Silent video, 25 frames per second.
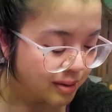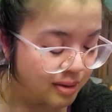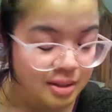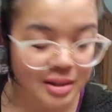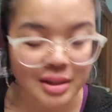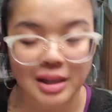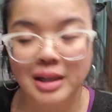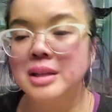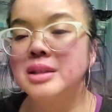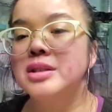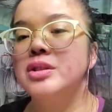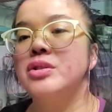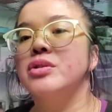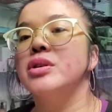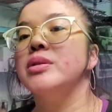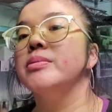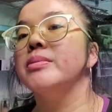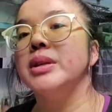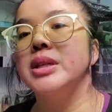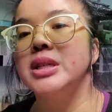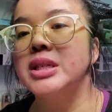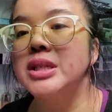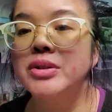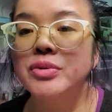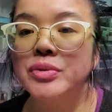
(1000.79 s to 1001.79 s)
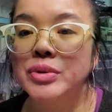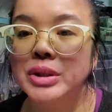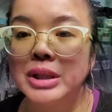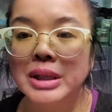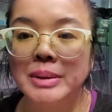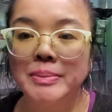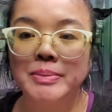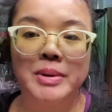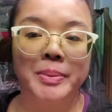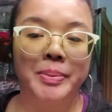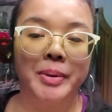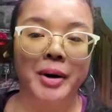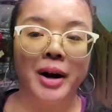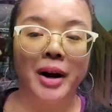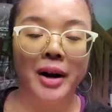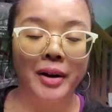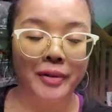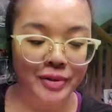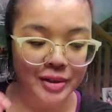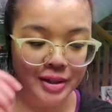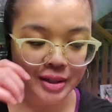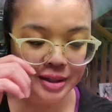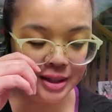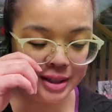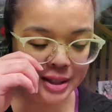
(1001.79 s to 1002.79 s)
I was extremely sleep
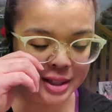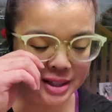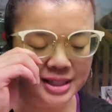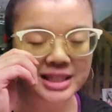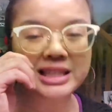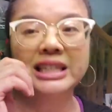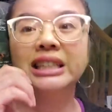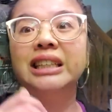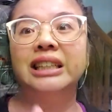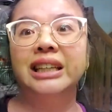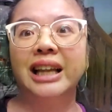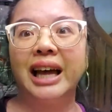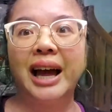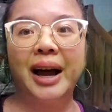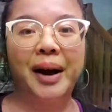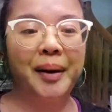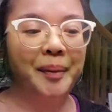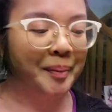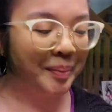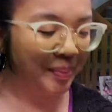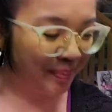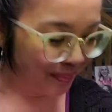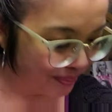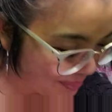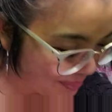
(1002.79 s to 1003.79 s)
deprived. Still am.